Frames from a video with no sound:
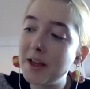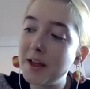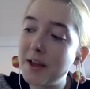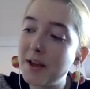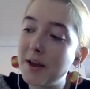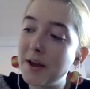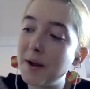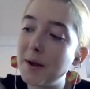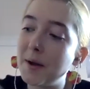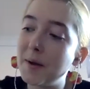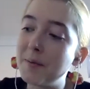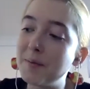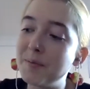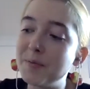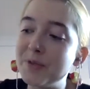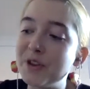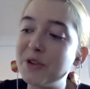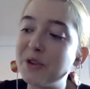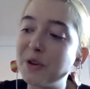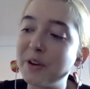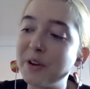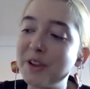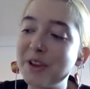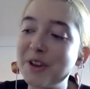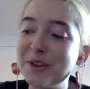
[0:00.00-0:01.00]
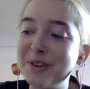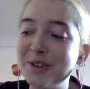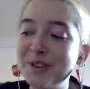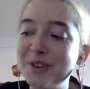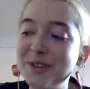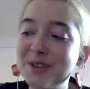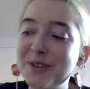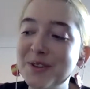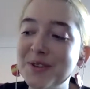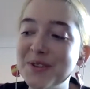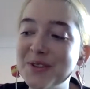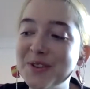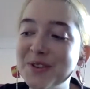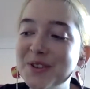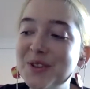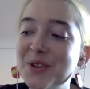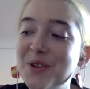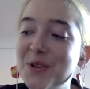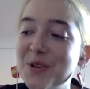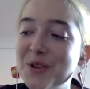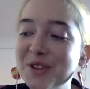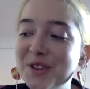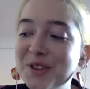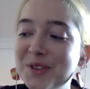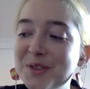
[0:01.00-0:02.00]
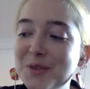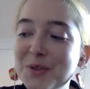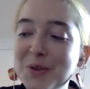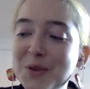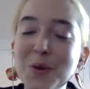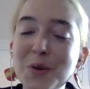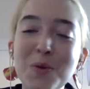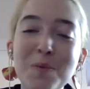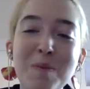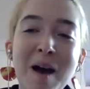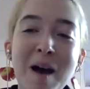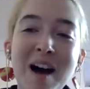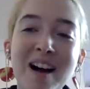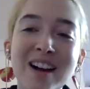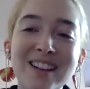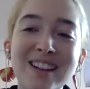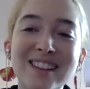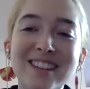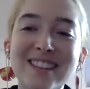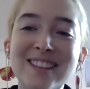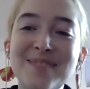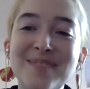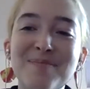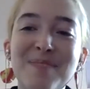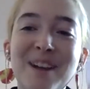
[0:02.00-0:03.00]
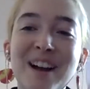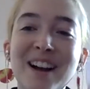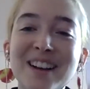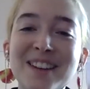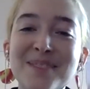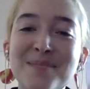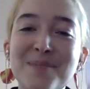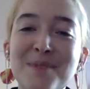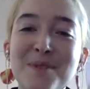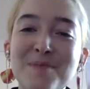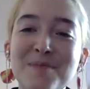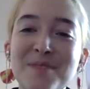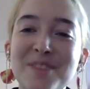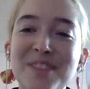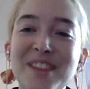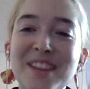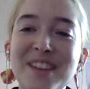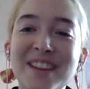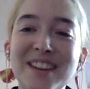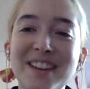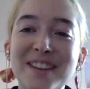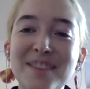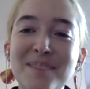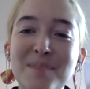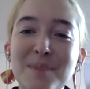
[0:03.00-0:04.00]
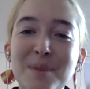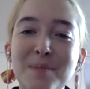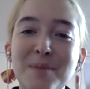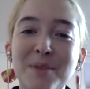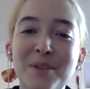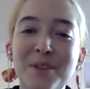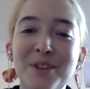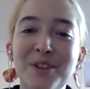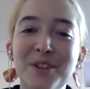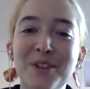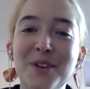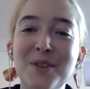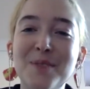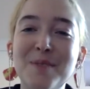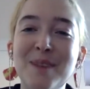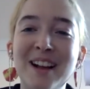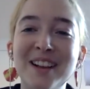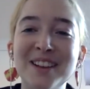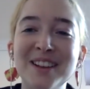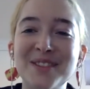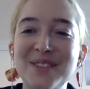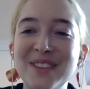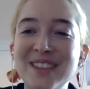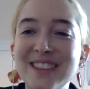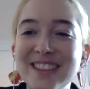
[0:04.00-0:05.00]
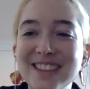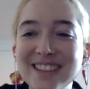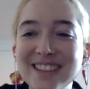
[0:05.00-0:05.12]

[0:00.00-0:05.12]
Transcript: You're allowed to quote two pals maximum, and then people you're not pals with.